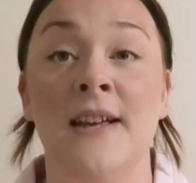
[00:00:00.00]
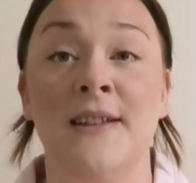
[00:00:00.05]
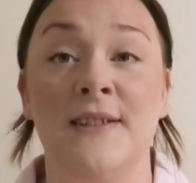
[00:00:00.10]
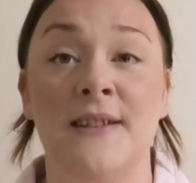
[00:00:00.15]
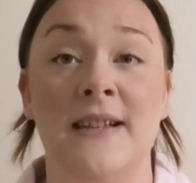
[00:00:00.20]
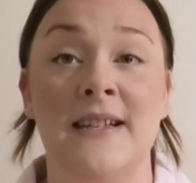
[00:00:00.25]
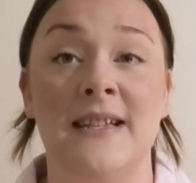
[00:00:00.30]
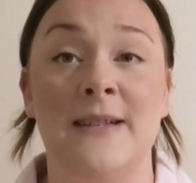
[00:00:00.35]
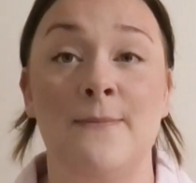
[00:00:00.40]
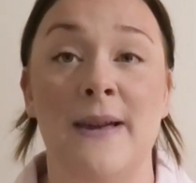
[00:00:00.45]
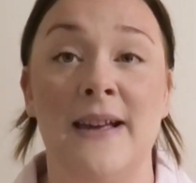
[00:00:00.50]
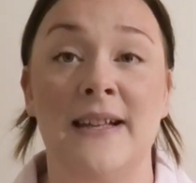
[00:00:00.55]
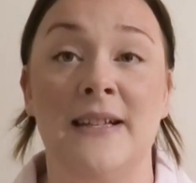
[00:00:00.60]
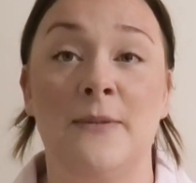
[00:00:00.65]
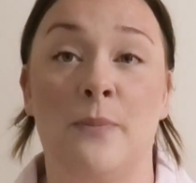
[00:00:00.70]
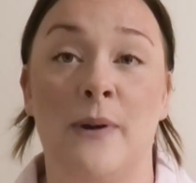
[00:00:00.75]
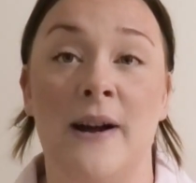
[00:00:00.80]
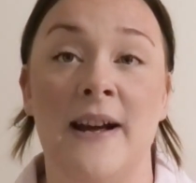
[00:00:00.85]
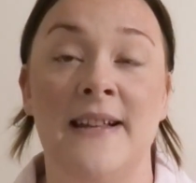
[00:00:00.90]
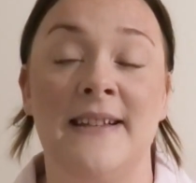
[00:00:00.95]
So this means
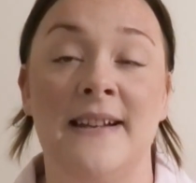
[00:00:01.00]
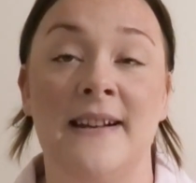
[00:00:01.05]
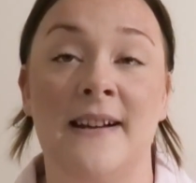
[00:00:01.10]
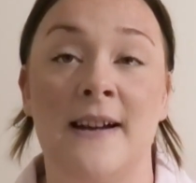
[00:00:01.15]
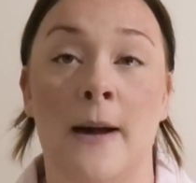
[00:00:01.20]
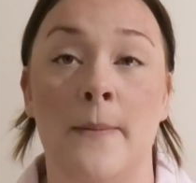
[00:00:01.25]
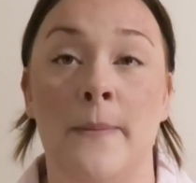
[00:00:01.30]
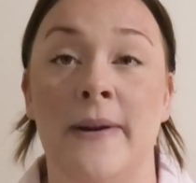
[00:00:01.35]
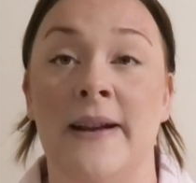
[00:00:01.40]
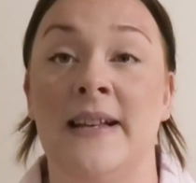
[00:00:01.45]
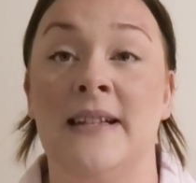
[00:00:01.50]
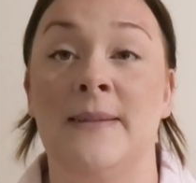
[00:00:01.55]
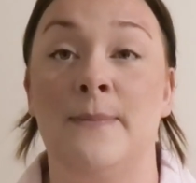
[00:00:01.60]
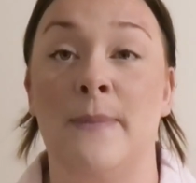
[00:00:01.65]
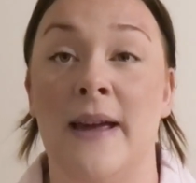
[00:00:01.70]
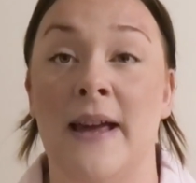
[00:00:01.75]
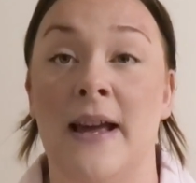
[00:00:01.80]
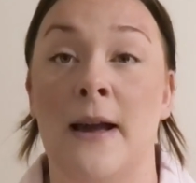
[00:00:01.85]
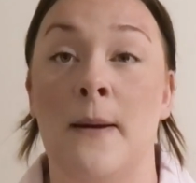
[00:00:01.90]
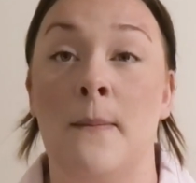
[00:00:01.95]
brands and companies
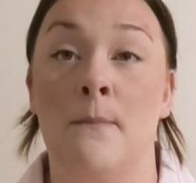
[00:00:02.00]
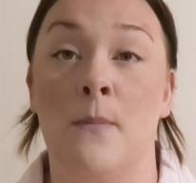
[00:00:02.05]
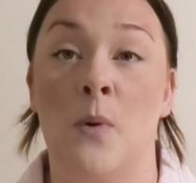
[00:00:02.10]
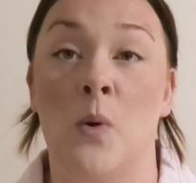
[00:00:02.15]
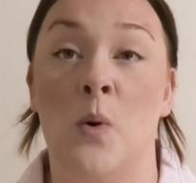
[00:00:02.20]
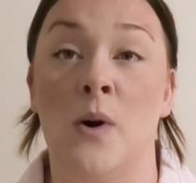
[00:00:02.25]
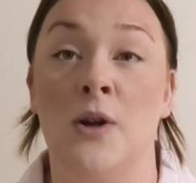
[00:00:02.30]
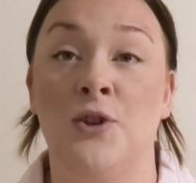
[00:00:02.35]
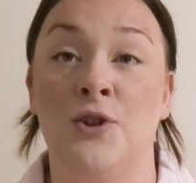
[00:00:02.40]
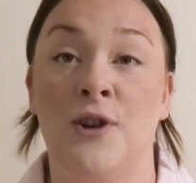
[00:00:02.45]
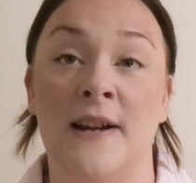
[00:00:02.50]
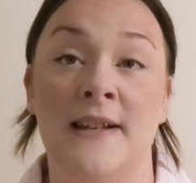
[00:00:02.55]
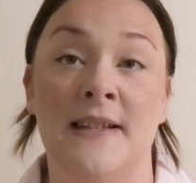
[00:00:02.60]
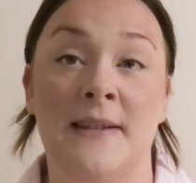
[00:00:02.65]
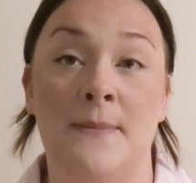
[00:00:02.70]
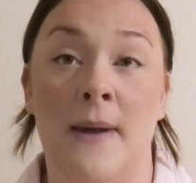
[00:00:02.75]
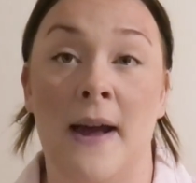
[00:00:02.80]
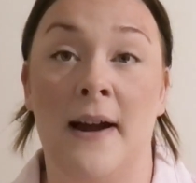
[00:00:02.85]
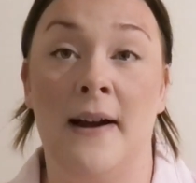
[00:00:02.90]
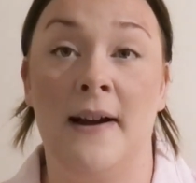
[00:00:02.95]
being more
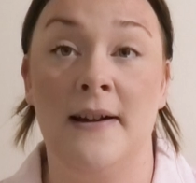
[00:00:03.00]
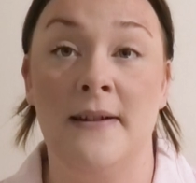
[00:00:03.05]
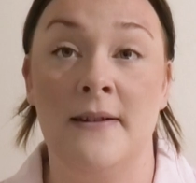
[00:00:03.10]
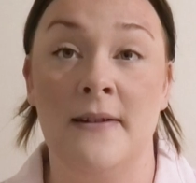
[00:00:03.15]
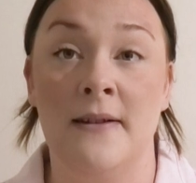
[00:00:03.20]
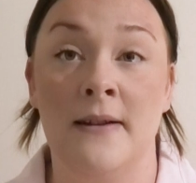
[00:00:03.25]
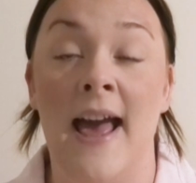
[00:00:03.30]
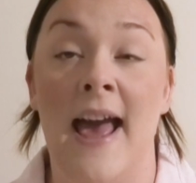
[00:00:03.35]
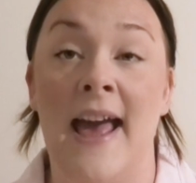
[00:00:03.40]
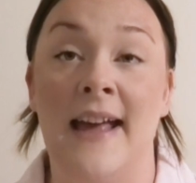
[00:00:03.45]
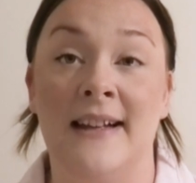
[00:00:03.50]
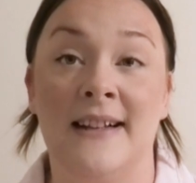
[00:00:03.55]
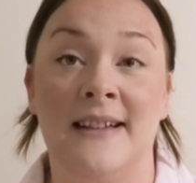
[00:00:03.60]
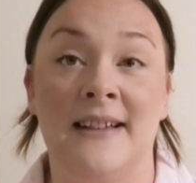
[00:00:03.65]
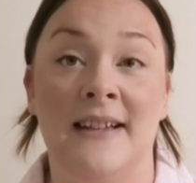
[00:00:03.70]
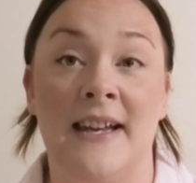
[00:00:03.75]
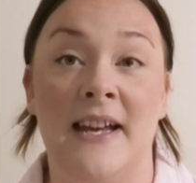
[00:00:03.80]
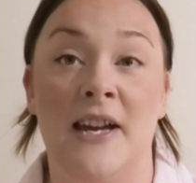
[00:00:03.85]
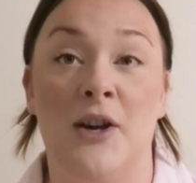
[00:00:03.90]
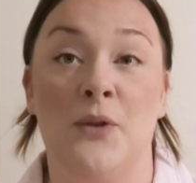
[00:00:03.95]
transparent and
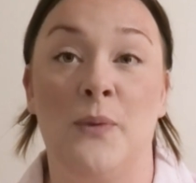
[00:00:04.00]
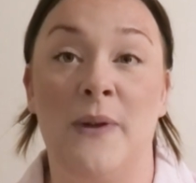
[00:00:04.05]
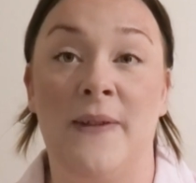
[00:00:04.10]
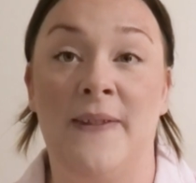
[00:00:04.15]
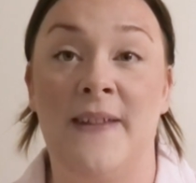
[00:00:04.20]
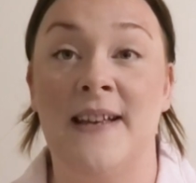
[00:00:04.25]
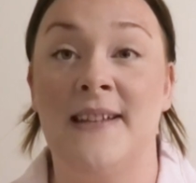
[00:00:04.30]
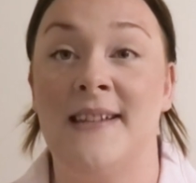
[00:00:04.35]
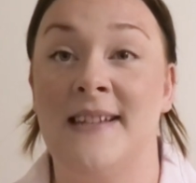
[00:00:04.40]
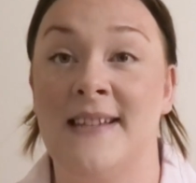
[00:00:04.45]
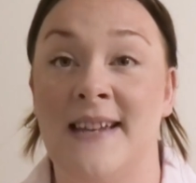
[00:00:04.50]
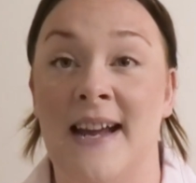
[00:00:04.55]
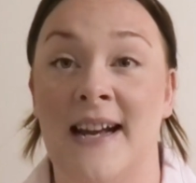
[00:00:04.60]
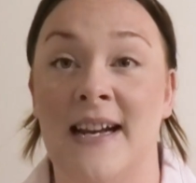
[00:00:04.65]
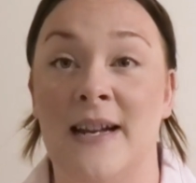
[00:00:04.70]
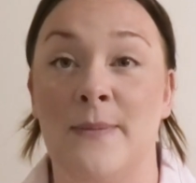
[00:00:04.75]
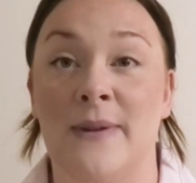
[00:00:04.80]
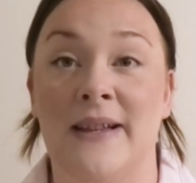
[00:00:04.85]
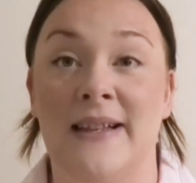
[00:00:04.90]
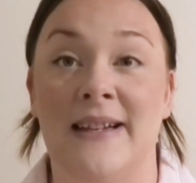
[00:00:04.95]
clear with their
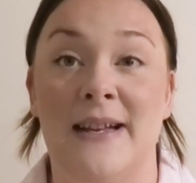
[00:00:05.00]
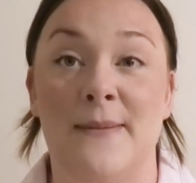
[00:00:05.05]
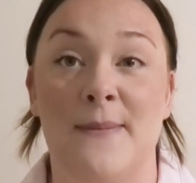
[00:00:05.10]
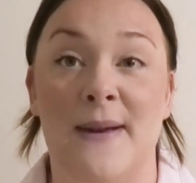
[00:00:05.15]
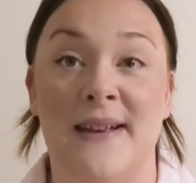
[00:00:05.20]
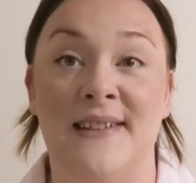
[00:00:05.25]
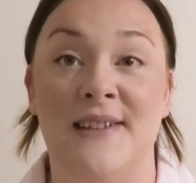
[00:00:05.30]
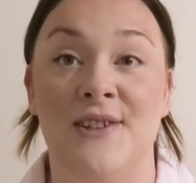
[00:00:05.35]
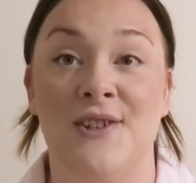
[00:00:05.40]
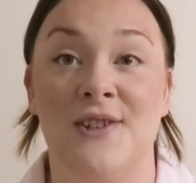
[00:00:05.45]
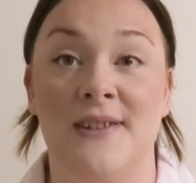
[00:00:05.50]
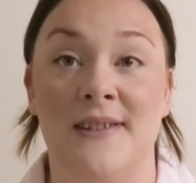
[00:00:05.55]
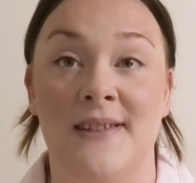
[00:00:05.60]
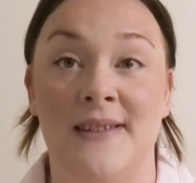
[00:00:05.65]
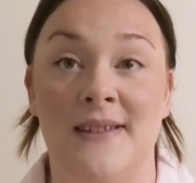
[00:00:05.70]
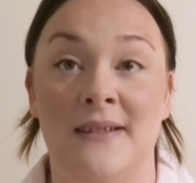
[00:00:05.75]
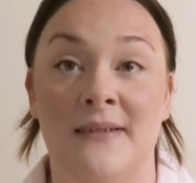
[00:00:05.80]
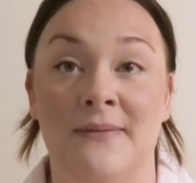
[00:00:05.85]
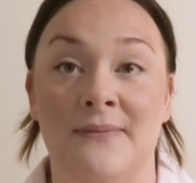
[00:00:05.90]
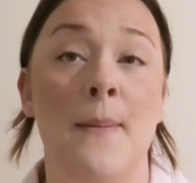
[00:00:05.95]
sustainability
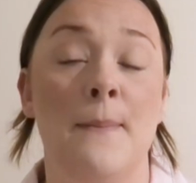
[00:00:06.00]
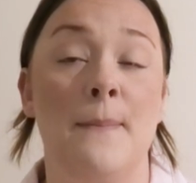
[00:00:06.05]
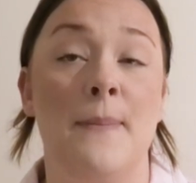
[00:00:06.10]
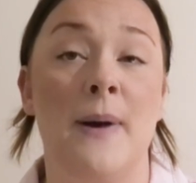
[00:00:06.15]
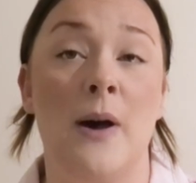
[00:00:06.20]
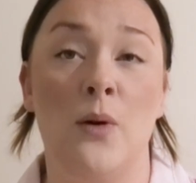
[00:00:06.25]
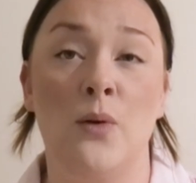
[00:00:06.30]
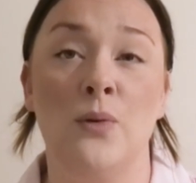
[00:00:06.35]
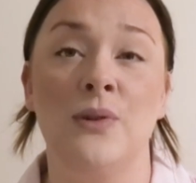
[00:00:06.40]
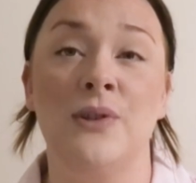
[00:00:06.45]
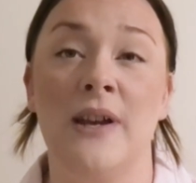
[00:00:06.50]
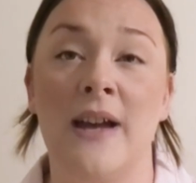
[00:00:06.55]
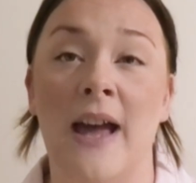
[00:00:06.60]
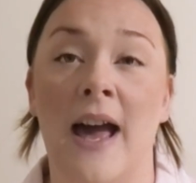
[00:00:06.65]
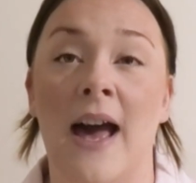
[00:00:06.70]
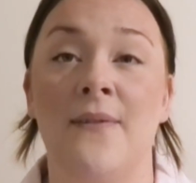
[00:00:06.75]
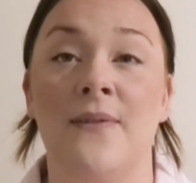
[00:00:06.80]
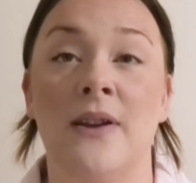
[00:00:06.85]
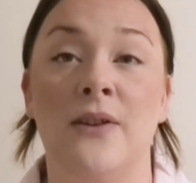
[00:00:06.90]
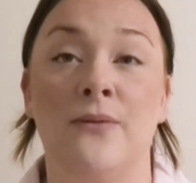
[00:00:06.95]
messages, but also
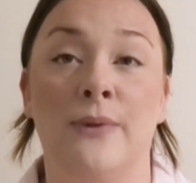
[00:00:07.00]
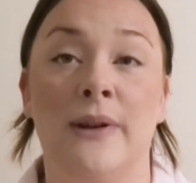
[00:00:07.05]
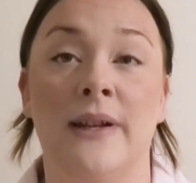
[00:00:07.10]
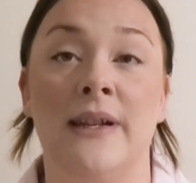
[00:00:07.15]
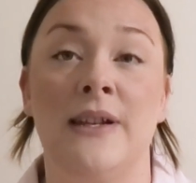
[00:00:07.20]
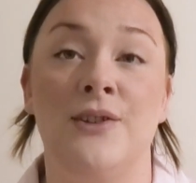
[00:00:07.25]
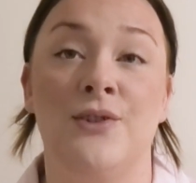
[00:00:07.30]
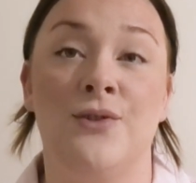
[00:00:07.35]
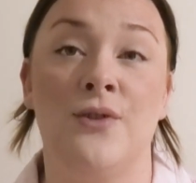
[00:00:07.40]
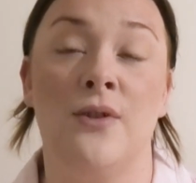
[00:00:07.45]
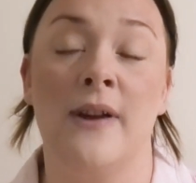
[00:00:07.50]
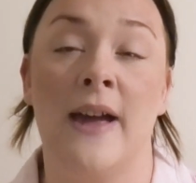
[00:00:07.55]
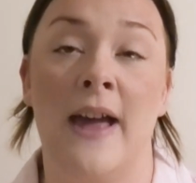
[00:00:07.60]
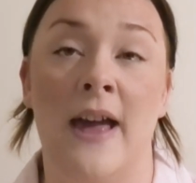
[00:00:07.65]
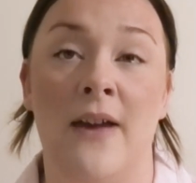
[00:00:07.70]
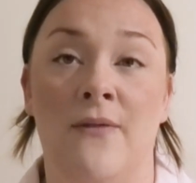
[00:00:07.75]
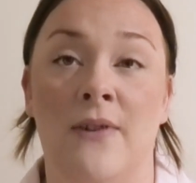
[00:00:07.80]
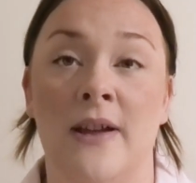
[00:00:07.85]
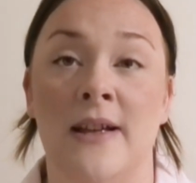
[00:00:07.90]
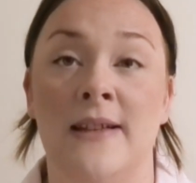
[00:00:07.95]
having really strong
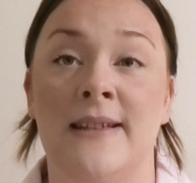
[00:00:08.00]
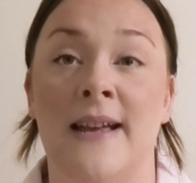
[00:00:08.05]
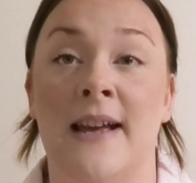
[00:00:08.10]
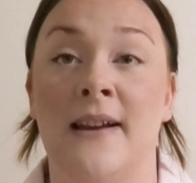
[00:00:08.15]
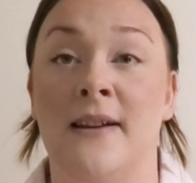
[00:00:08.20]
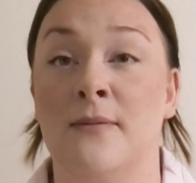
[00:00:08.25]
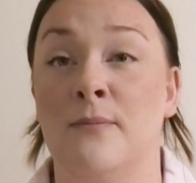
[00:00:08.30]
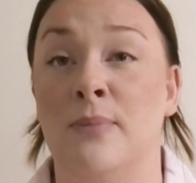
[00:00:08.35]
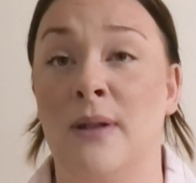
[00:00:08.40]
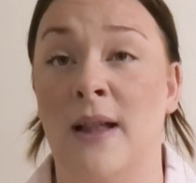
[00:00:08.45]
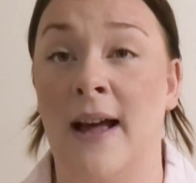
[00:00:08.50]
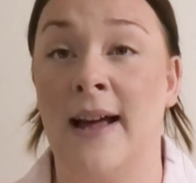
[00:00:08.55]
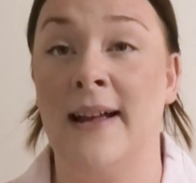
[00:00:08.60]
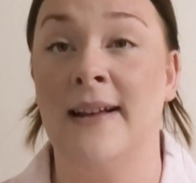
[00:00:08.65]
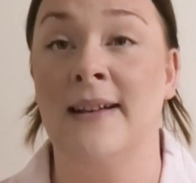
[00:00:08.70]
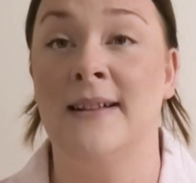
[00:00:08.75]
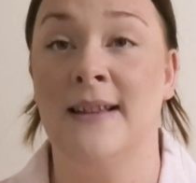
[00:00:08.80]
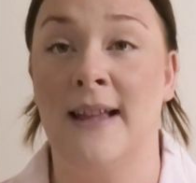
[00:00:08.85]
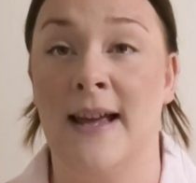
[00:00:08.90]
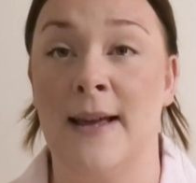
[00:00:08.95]
evidence and
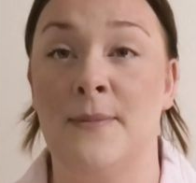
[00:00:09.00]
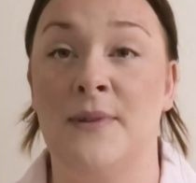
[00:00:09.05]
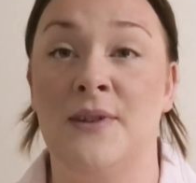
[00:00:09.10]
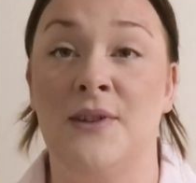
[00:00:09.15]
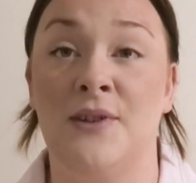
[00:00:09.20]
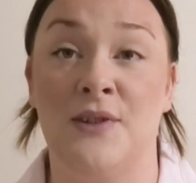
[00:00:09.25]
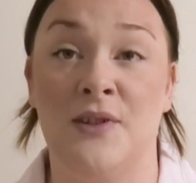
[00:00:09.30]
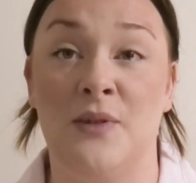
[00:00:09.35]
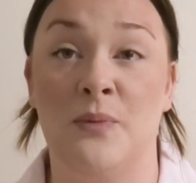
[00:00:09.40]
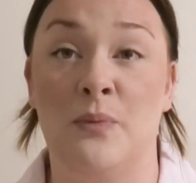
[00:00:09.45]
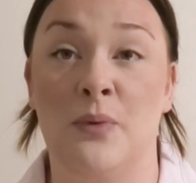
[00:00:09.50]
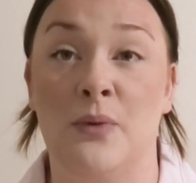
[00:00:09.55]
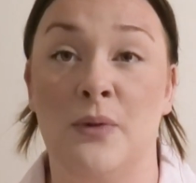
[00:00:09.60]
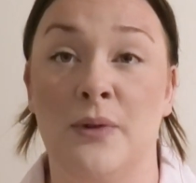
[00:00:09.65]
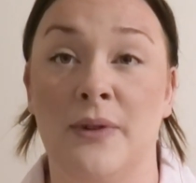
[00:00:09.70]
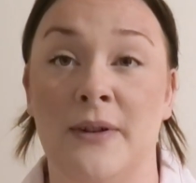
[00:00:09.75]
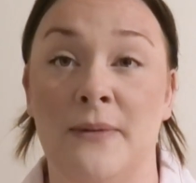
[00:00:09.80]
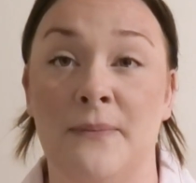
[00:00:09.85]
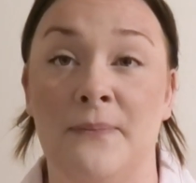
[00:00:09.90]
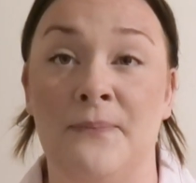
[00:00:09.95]
compliant claims to
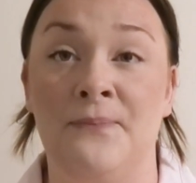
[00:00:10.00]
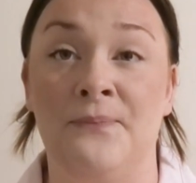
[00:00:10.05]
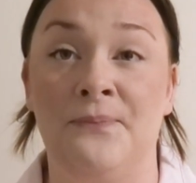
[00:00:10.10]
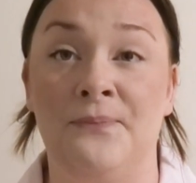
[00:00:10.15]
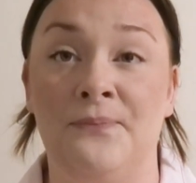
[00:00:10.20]
support them.